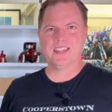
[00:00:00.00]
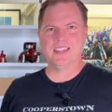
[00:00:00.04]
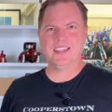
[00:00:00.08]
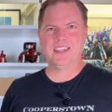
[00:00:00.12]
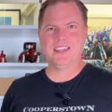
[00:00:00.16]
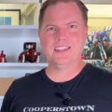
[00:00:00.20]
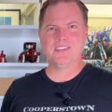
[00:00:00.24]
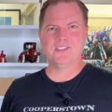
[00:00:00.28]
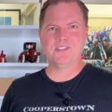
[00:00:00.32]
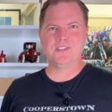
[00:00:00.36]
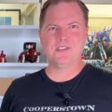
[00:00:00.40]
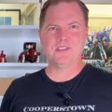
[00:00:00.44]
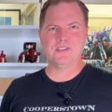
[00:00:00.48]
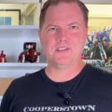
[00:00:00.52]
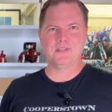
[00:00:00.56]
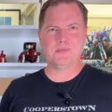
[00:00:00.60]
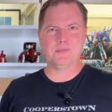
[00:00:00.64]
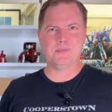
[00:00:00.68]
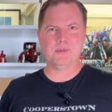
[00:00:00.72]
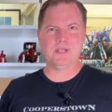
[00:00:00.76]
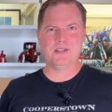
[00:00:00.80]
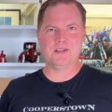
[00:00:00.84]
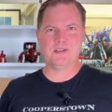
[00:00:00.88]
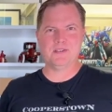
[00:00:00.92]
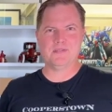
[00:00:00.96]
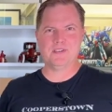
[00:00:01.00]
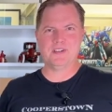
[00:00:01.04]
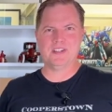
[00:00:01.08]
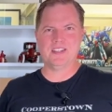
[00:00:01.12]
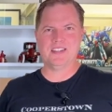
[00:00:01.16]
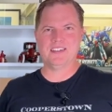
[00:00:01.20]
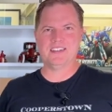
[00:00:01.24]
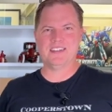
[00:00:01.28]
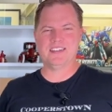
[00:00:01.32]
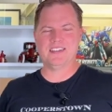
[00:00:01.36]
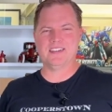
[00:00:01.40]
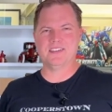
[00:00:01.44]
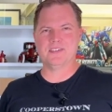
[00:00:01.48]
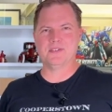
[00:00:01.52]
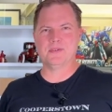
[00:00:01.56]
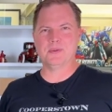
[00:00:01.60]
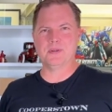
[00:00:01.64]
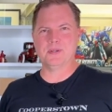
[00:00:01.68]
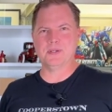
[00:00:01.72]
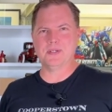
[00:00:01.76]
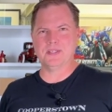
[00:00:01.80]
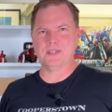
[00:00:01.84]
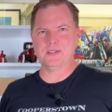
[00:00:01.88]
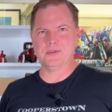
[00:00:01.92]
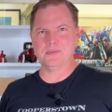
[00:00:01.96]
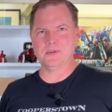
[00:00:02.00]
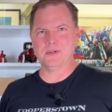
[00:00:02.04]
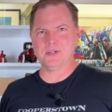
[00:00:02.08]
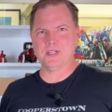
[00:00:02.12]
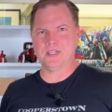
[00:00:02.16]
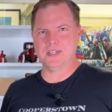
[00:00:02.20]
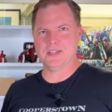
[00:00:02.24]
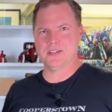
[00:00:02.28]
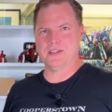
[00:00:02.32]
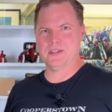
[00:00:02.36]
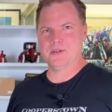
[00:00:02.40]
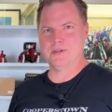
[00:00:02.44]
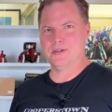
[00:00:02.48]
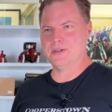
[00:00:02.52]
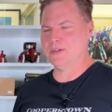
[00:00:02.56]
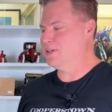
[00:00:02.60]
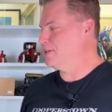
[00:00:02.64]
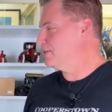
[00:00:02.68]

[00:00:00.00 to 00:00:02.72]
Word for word: Hey, cheers from Ed over at Antique Toys. We're gonna go